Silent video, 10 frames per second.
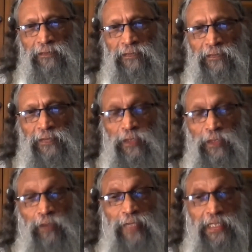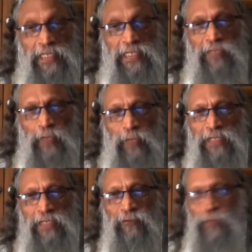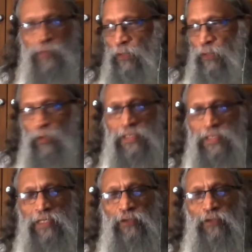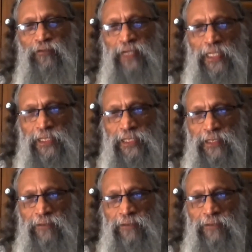Then you are waiting and waiting for the whole thing to finish